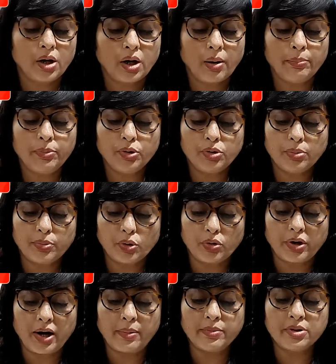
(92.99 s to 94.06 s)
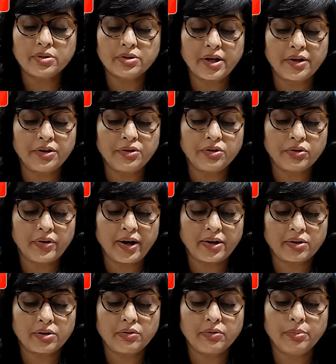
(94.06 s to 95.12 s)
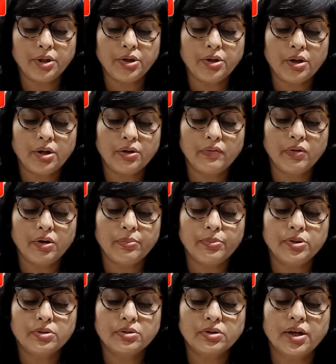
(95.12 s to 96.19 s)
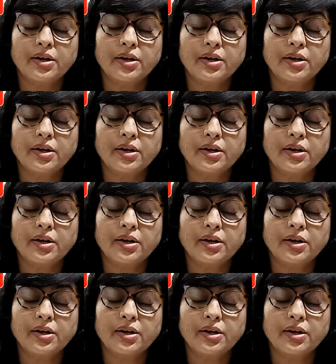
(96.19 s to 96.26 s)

Computer Programmers and Interactive Media Developers,